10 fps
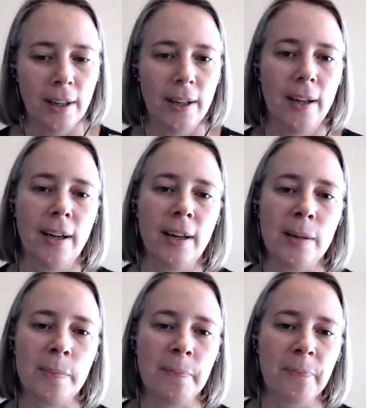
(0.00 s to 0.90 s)

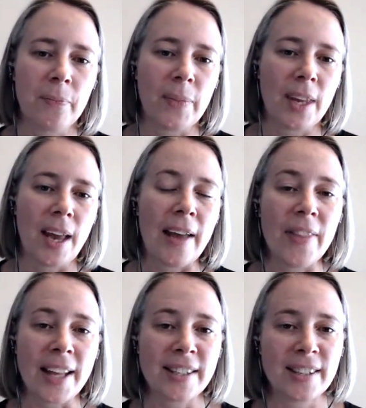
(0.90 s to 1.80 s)
And
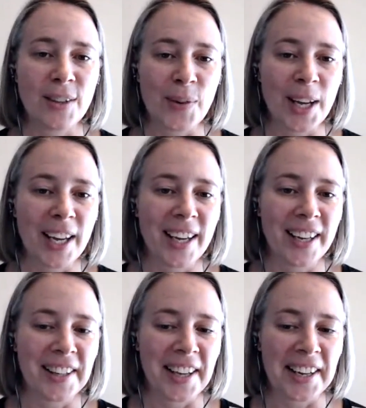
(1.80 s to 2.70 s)
that's the
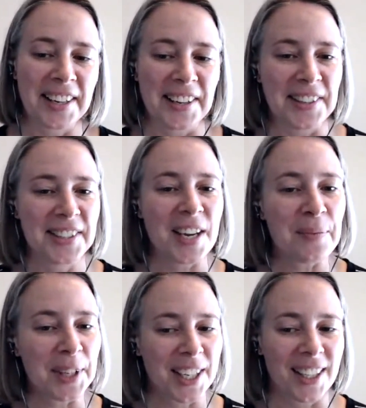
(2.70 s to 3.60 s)
way that Go's
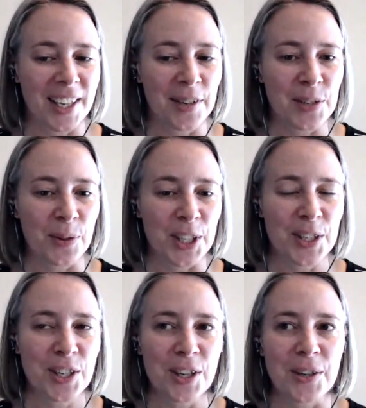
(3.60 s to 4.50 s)
templating language works
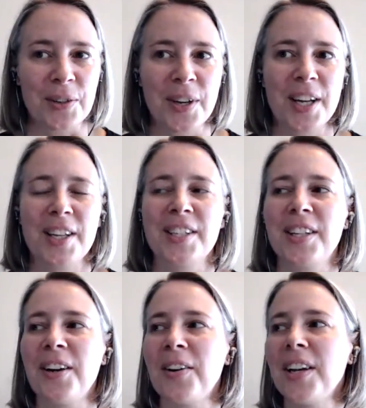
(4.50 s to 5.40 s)
too.
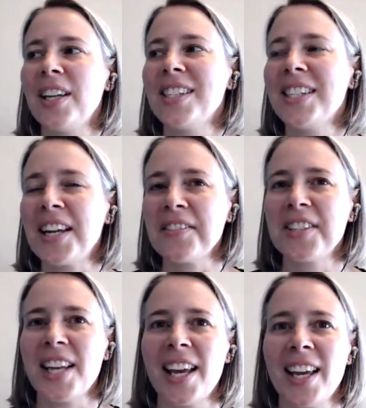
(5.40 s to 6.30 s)
So instead of
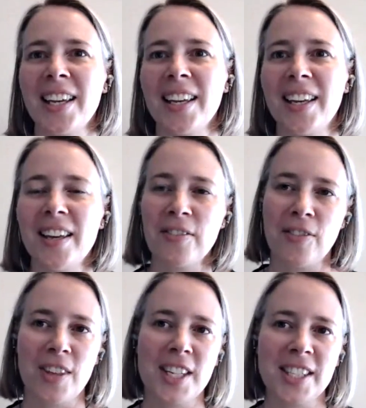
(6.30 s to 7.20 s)
saying if
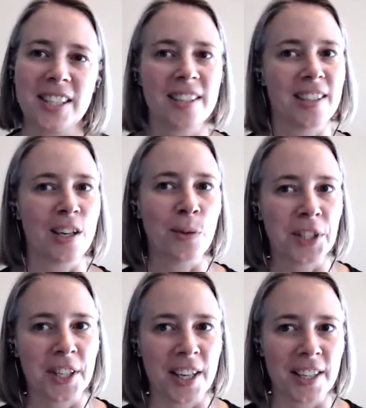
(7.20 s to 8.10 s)
this is equal
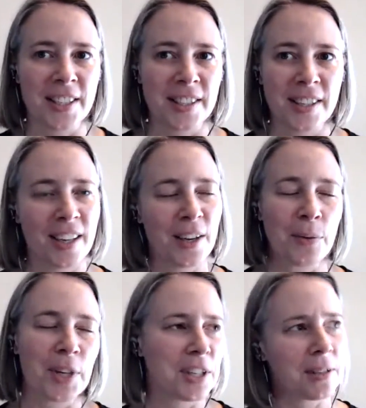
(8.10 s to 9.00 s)
to this,
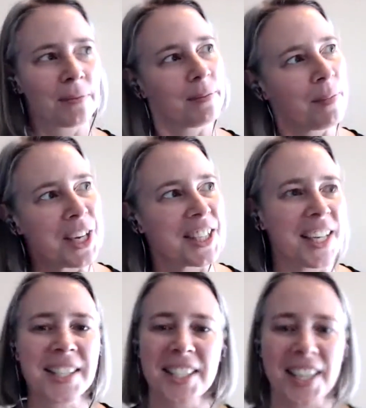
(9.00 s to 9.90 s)
which makes
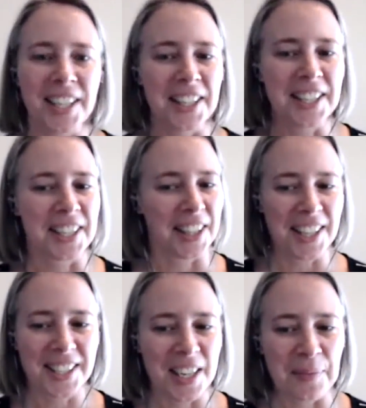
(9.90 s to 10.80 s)
sense in English and
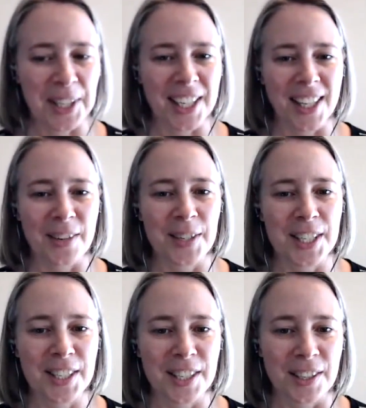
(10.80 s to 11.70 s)
lots of templating
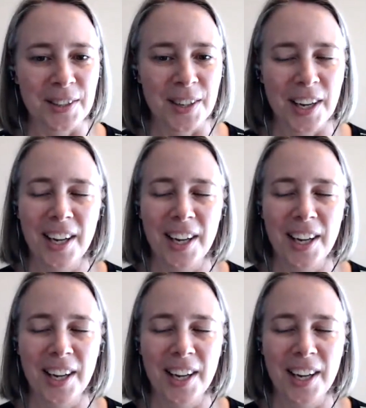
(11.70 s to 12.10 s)
languages do,